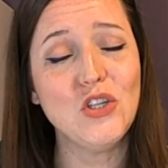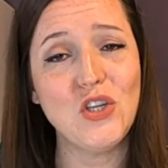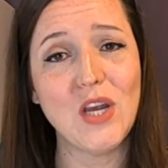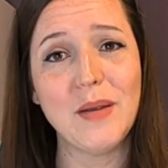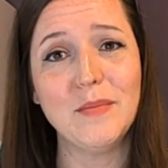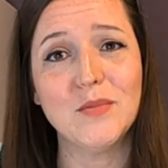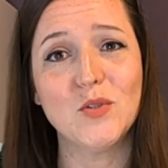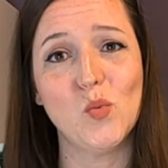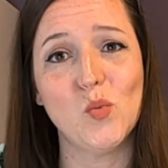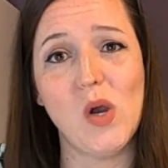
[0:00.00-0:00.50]

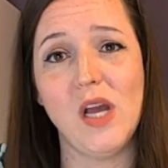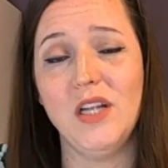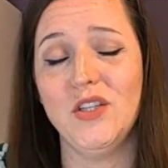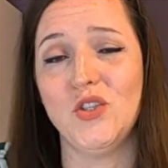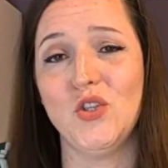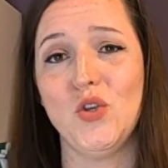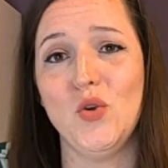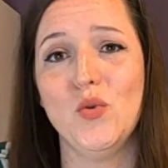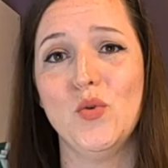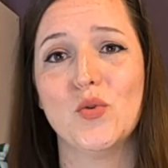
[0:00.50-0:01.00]
James
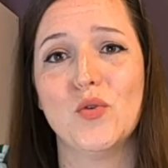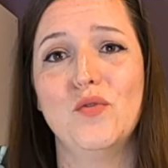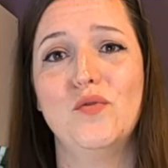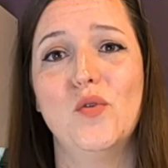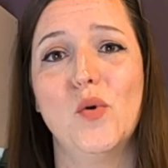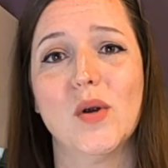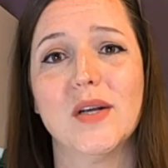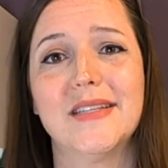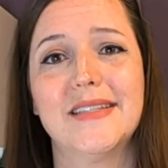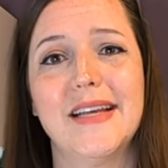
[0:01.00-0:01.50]

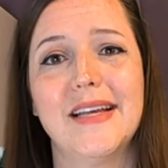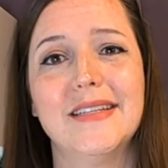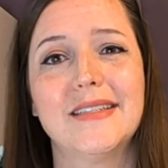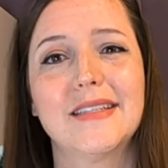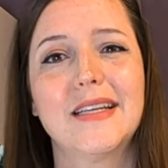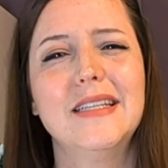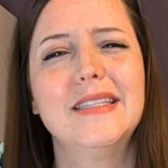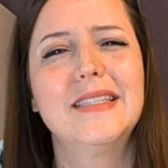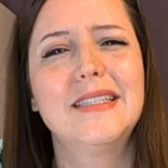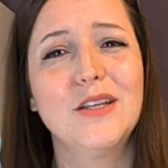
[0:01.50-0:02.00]
1:2-4
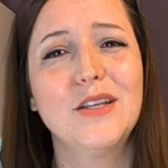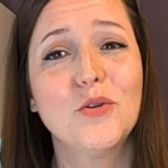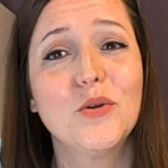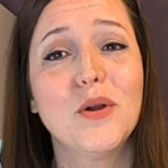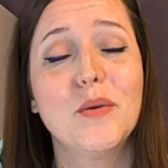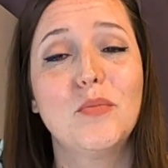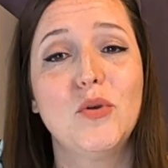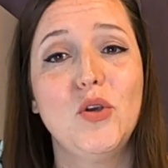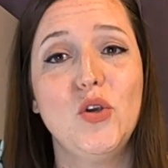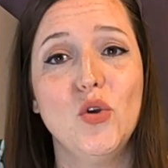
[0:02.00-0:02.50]
says,
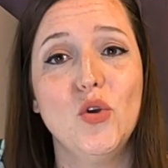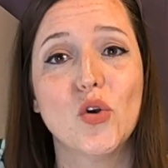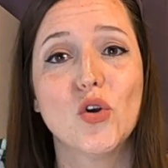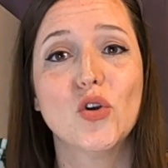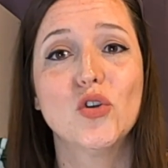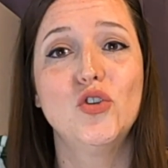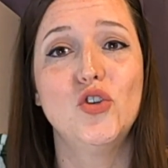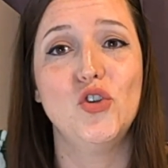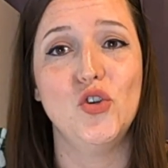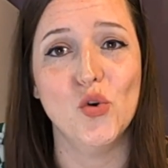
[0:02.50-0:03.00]
consider it
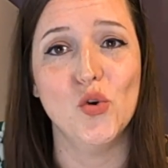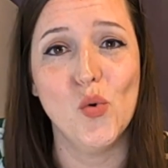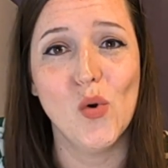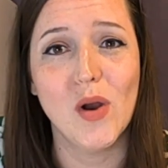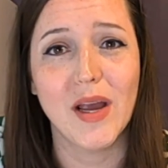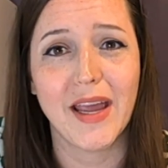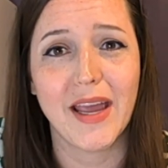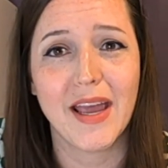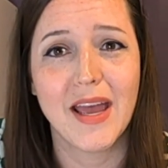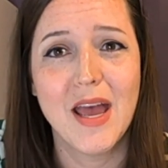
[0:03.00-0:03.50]
pure
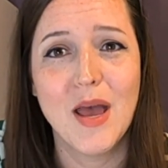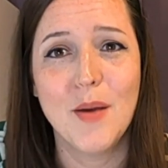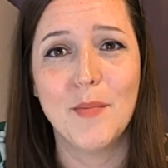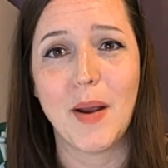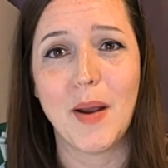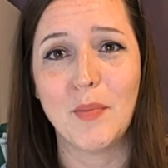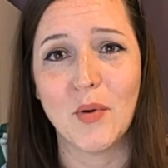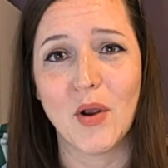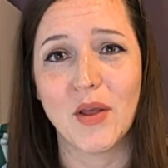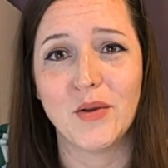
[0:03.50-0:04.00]
joy,
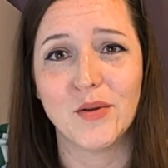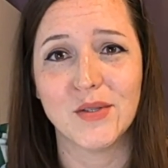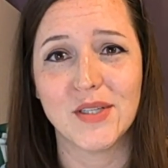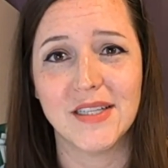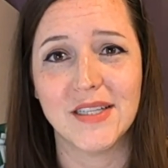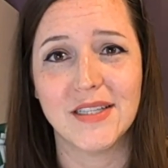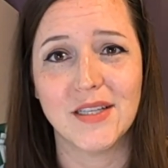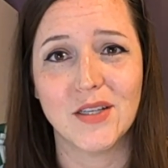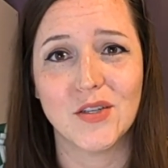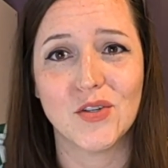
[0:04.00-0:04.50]
my
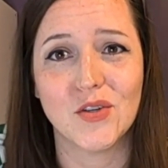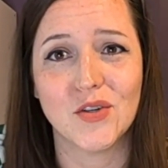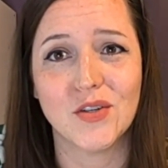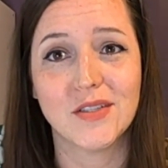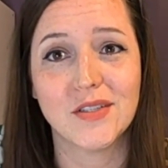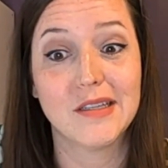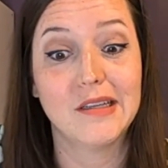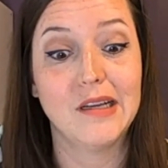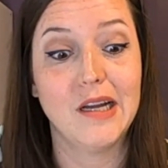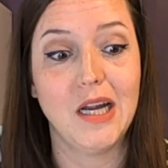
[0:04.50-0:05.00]
brothers and
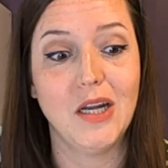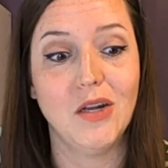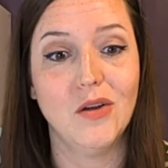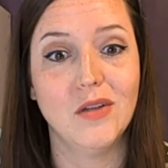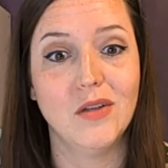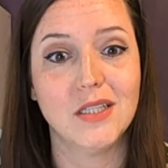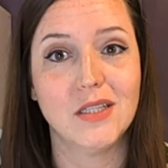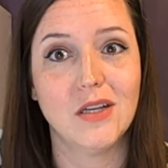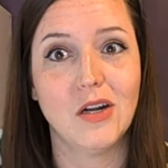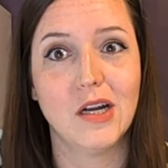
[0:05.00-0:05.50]
sisters. I
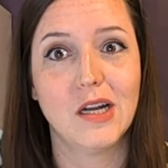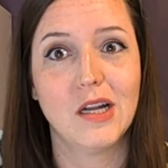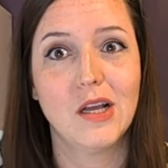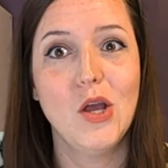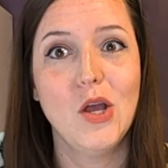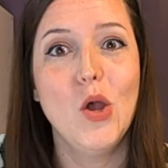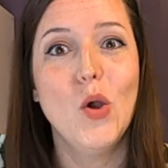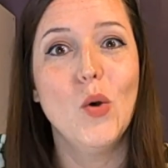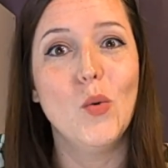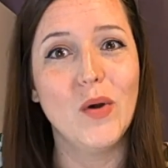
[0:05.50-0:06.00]
know it's hard.
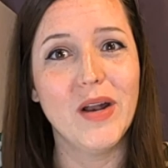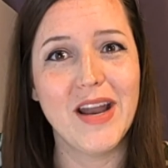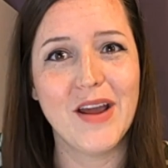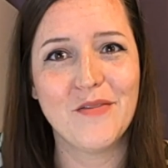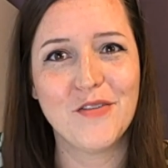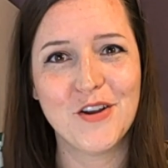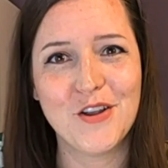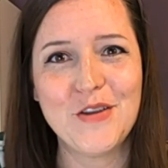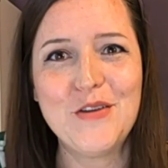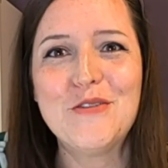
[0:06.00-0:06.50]

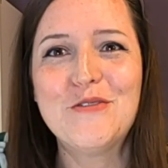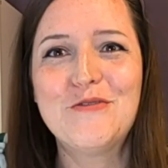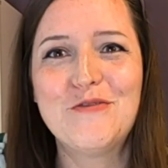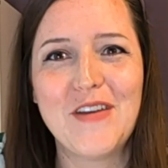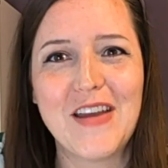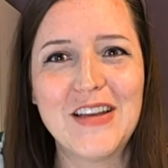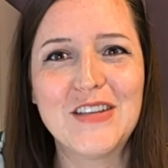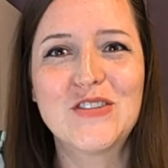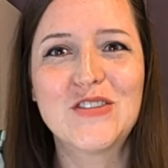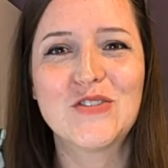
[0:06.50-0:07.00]
Whenever you
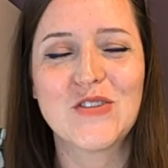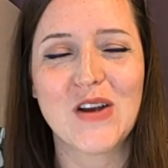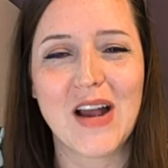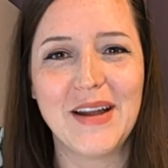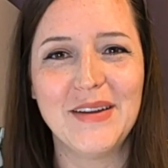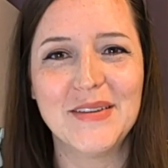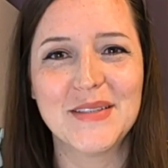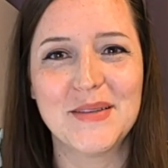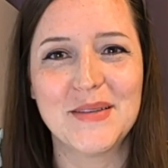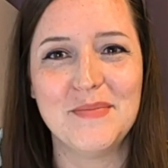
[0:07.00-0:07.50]
face
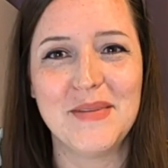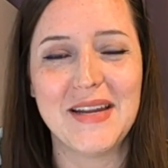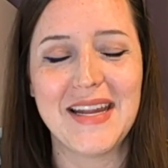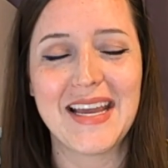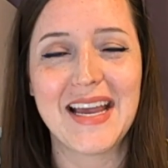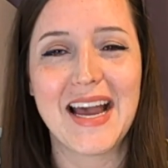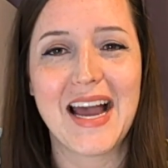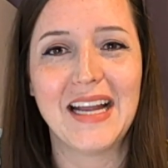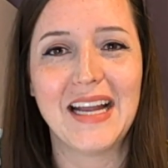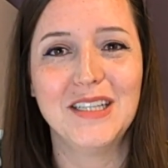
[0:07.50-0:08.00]
trials of
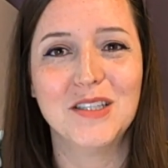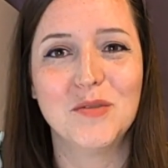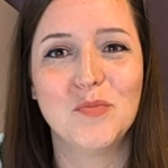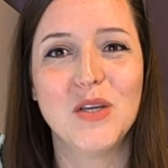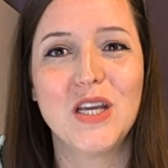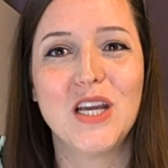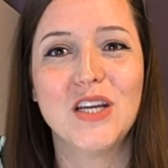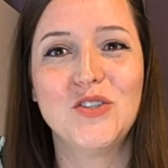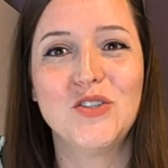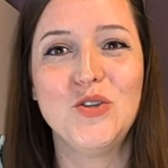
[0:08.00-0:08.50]
many kinds,
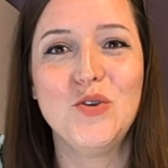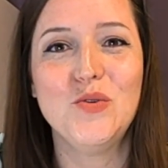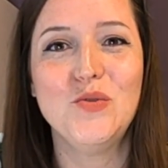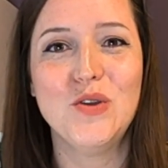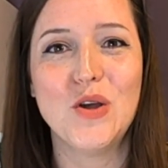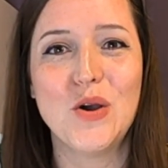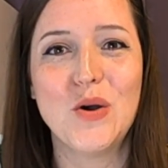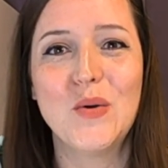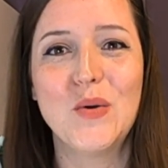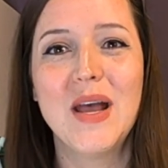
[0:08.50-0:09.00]
because you
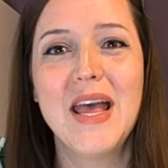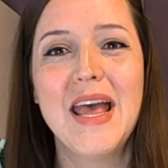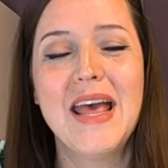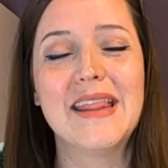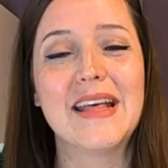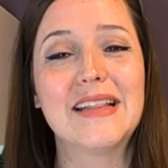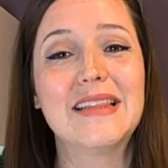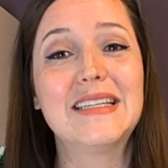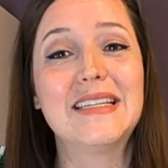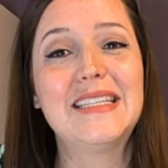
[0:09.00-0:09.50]
know
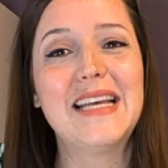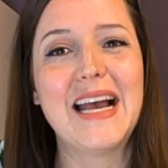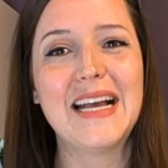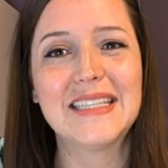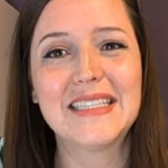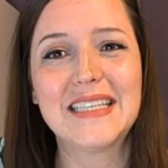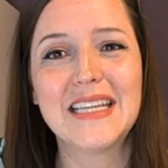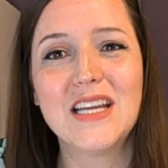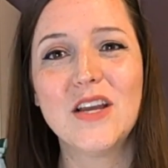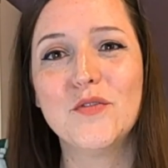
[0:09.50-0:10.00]
that the
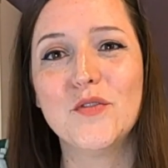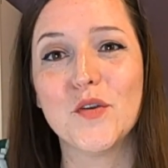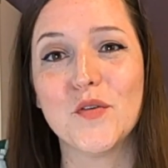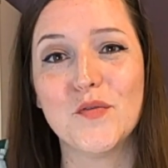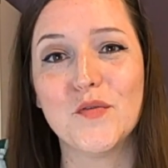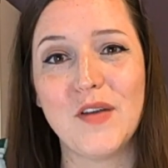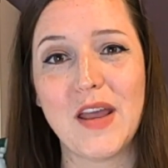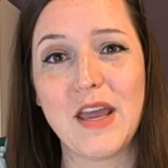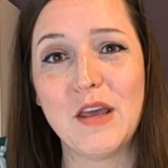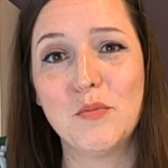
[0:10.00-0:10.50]
testing of
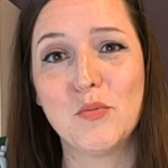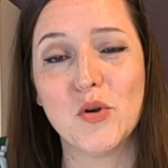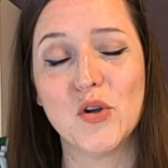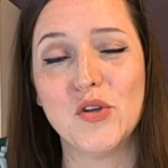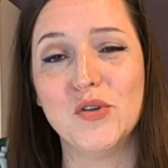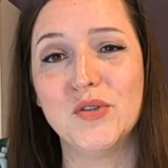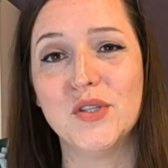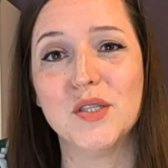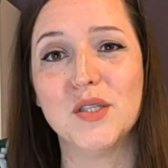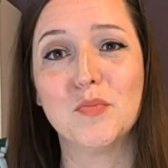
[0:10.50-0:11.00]
your faith
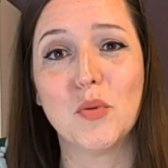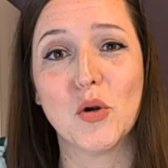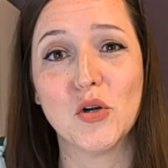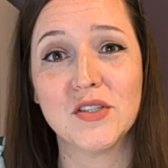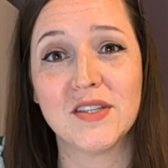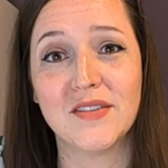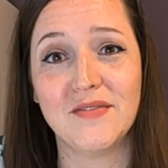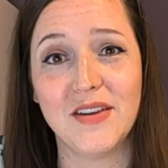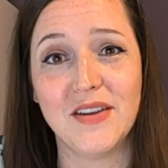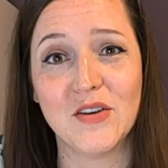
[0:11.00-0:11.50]
produces
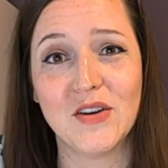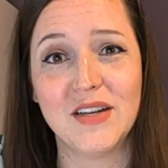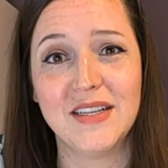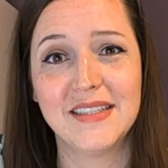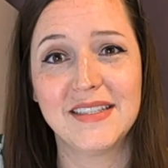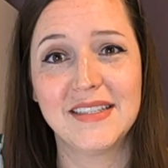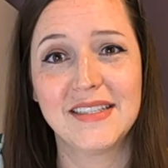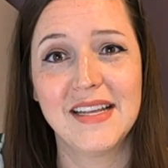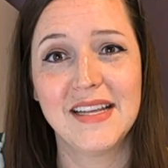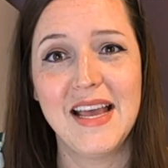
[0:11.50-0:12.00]

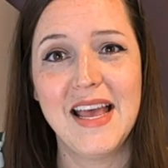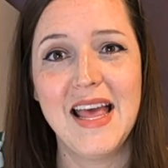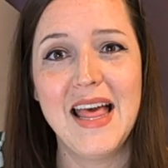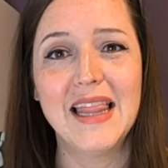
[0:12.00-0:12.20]
perseverance.